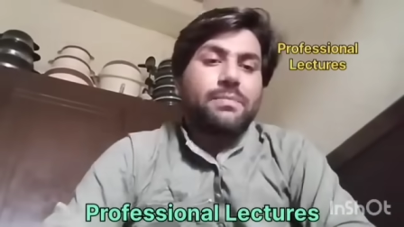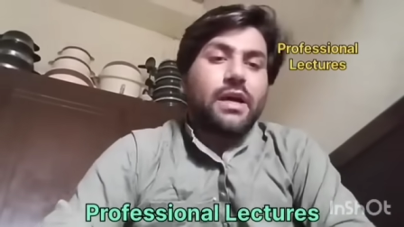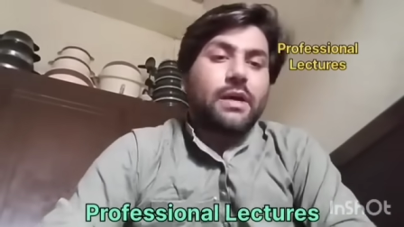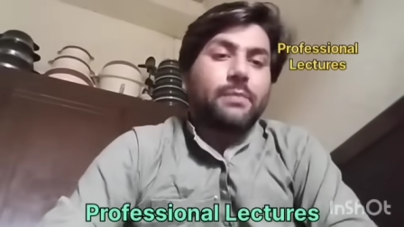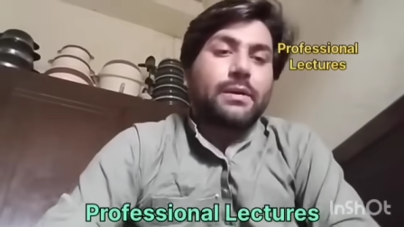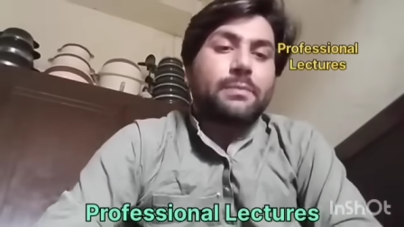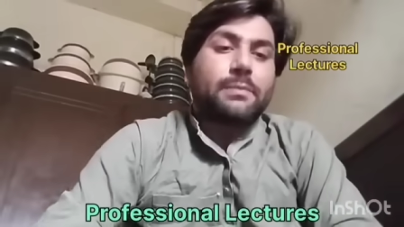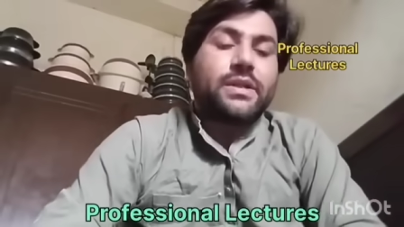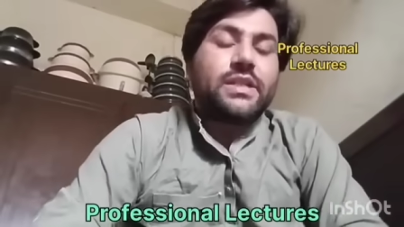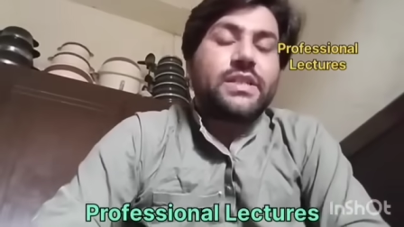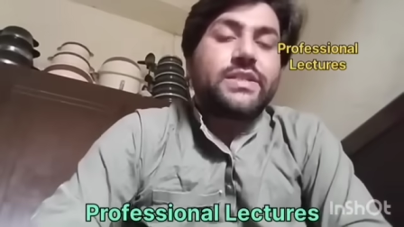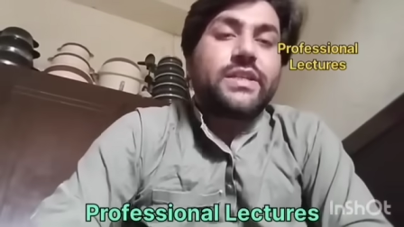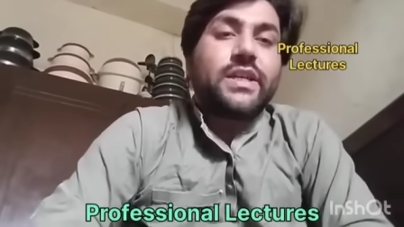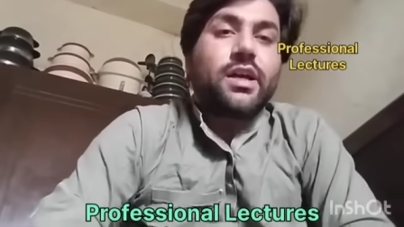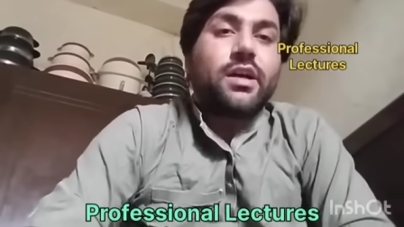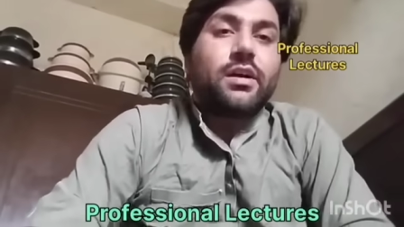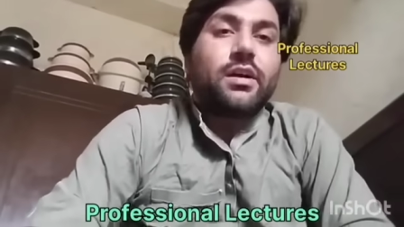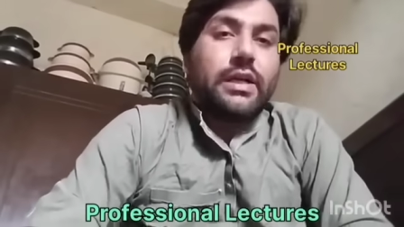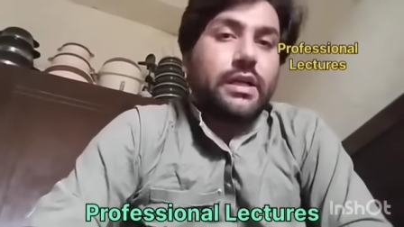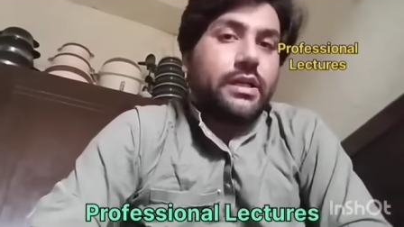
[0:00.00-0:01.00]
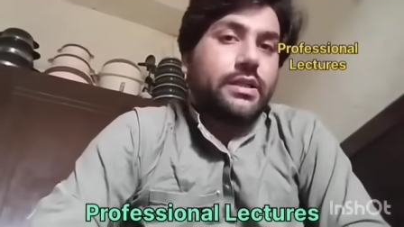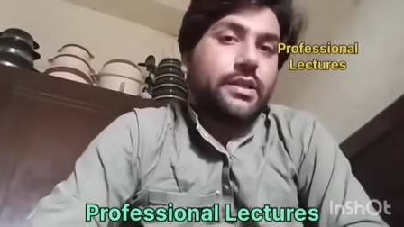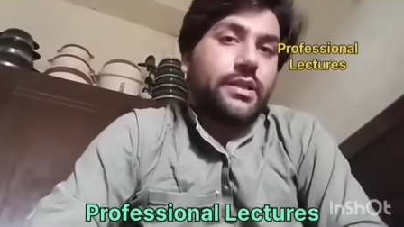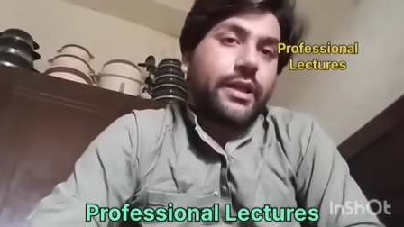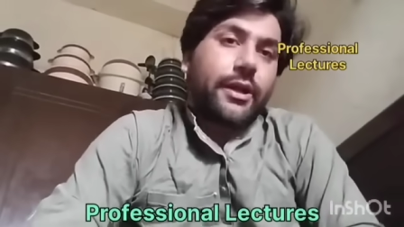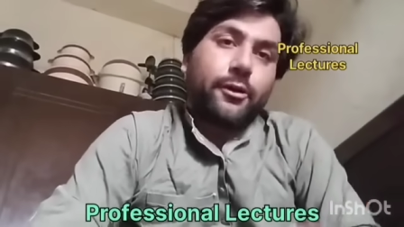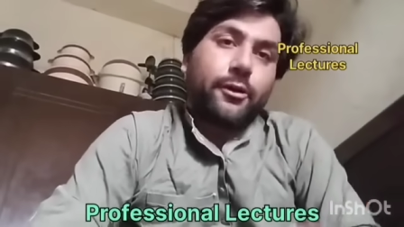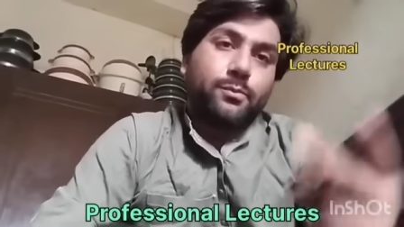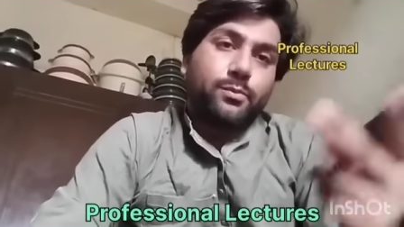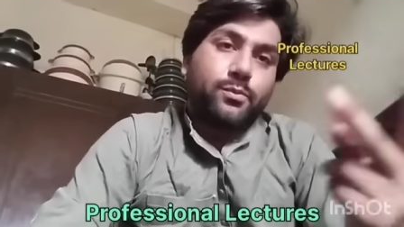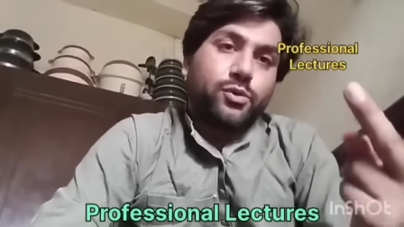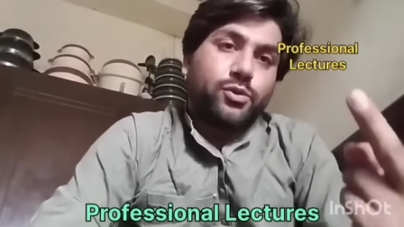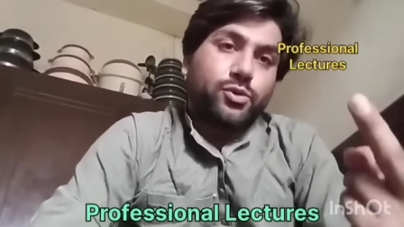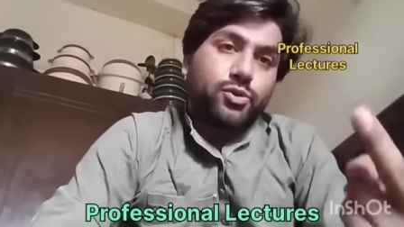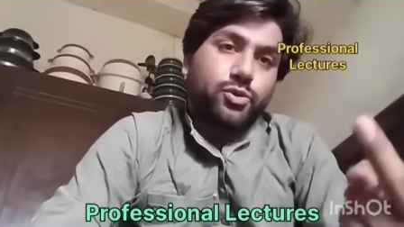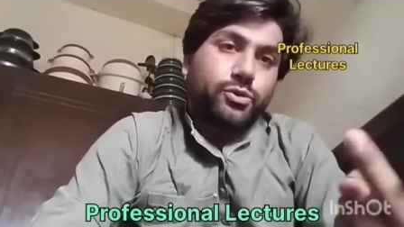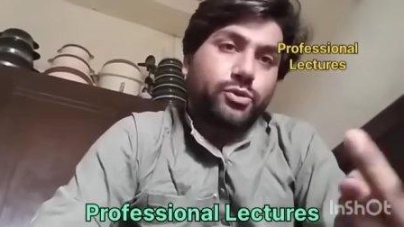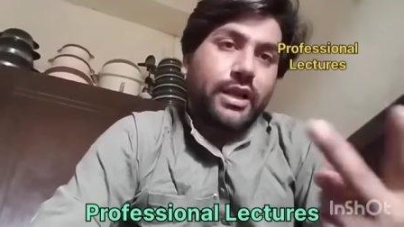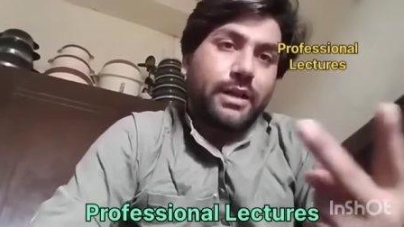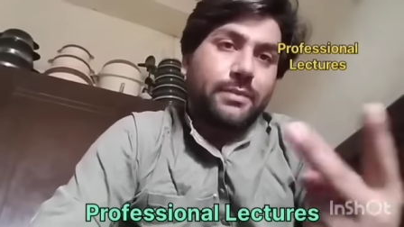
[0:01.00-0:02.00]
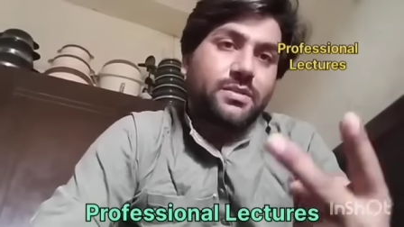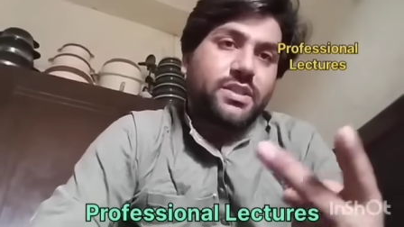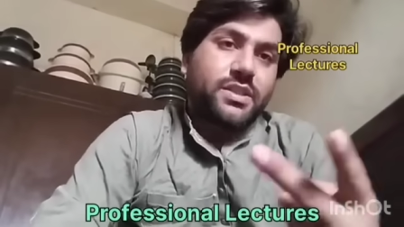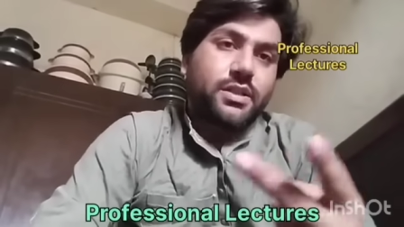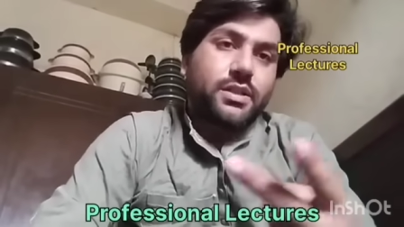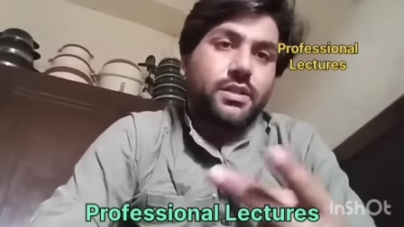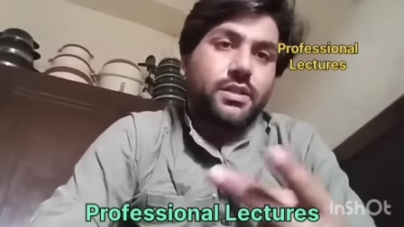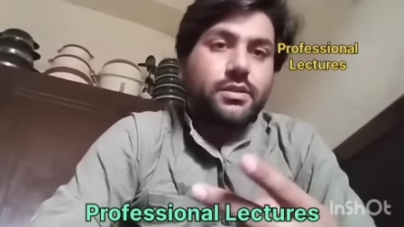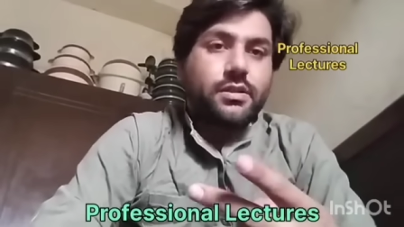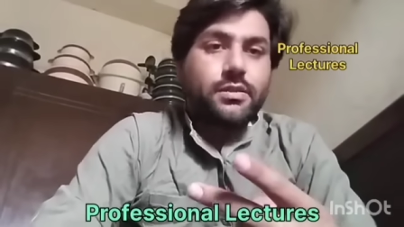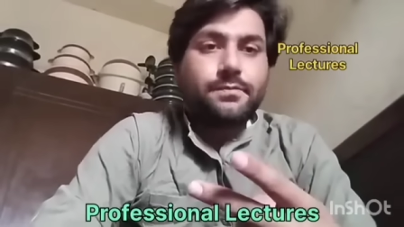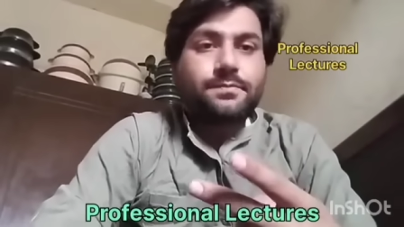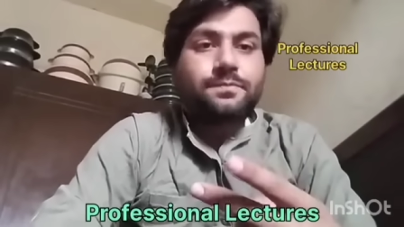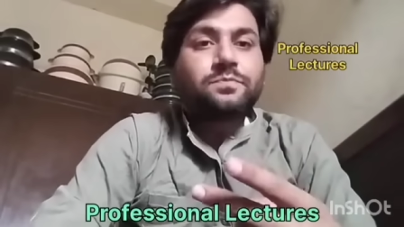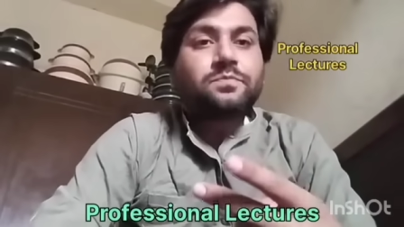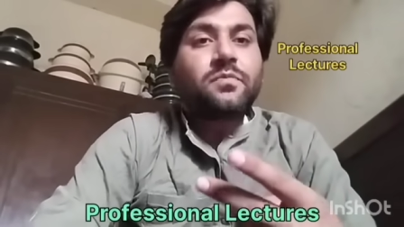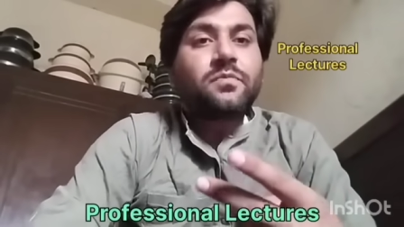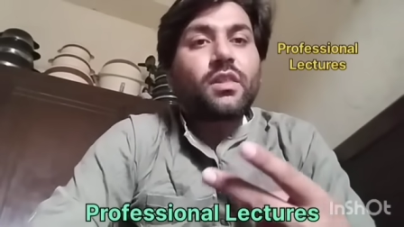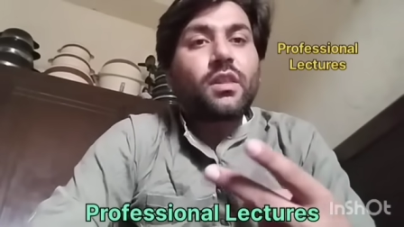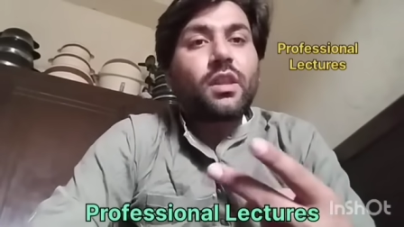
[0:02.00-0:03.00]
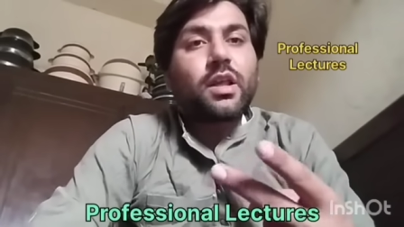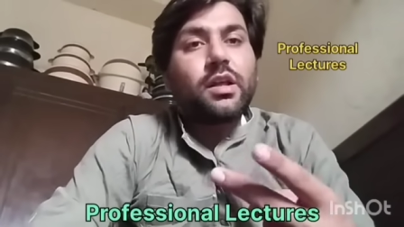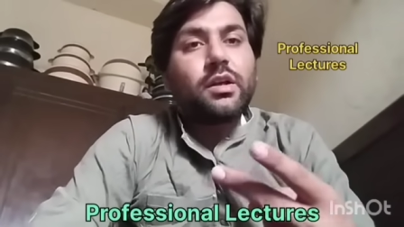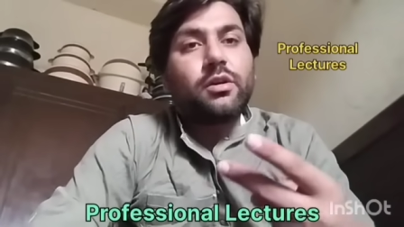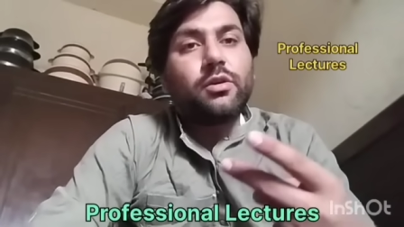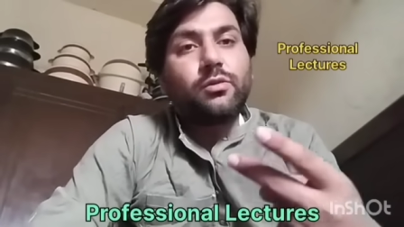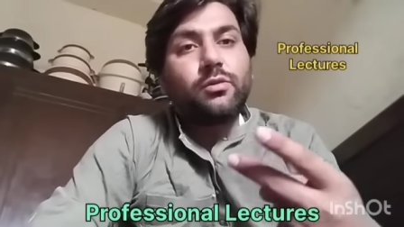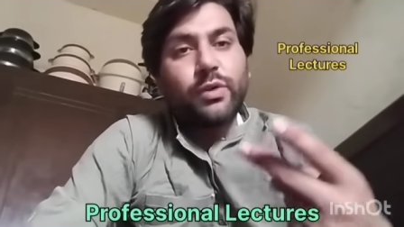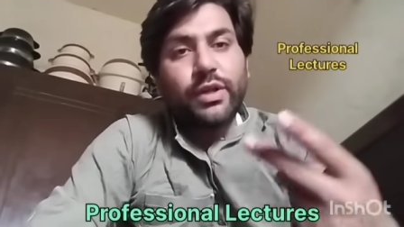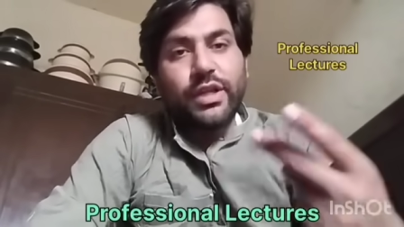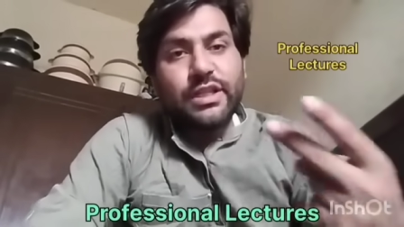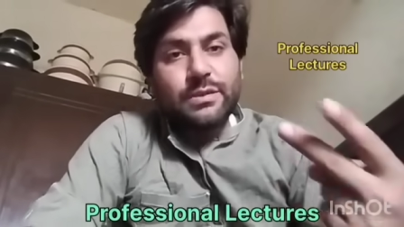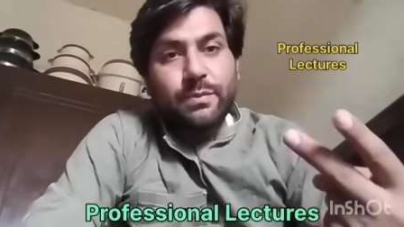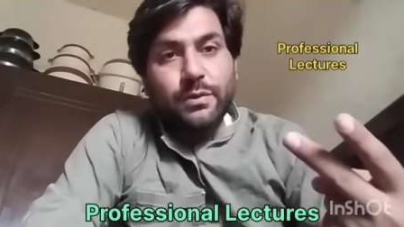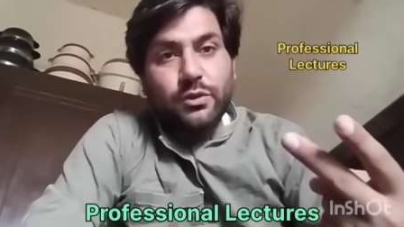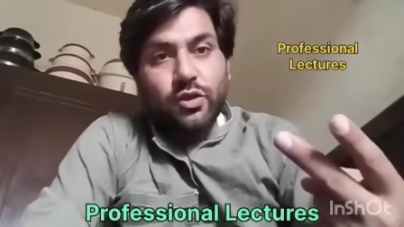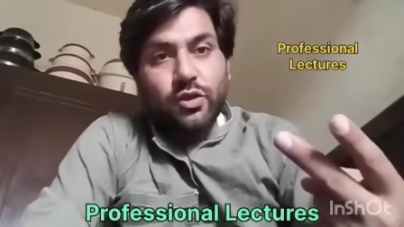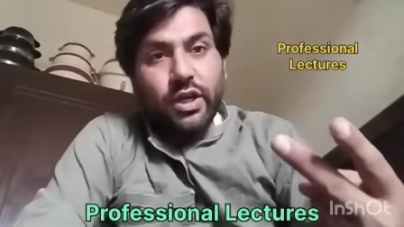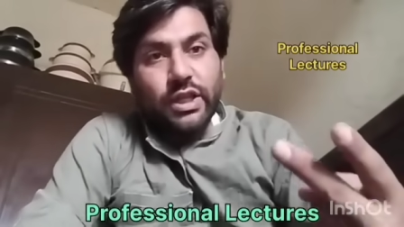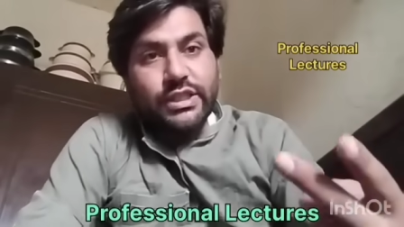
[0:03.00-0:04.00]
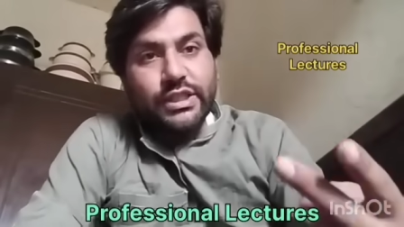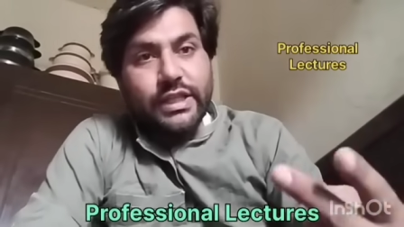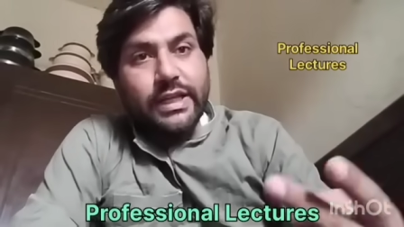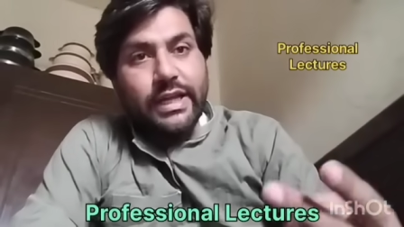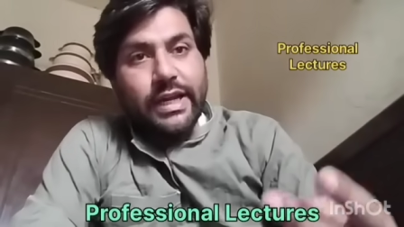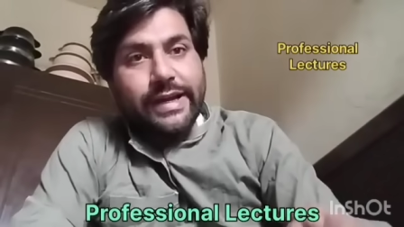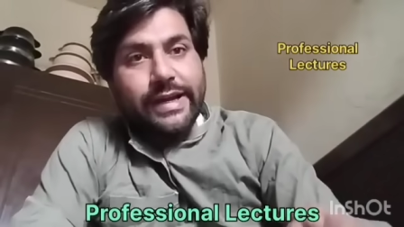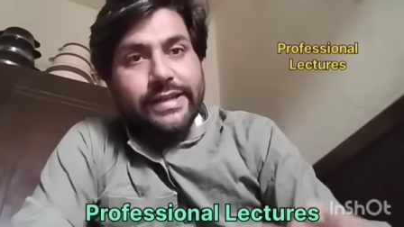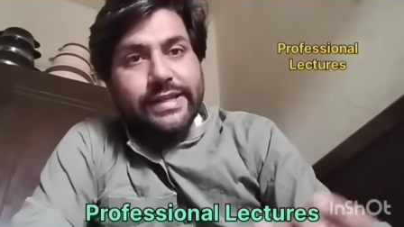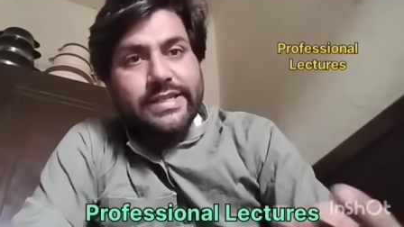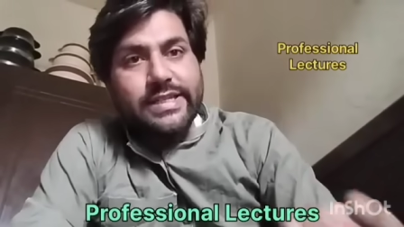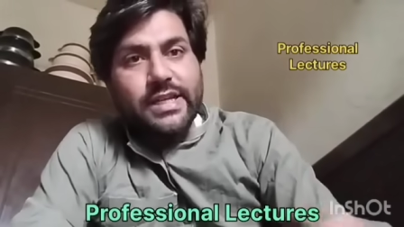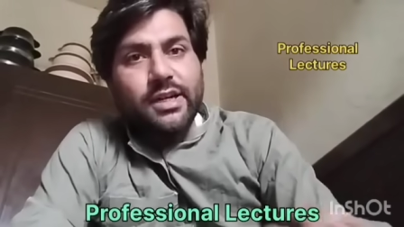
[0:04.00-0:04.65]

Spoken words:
of hyperplasia have two types. One is physiological and the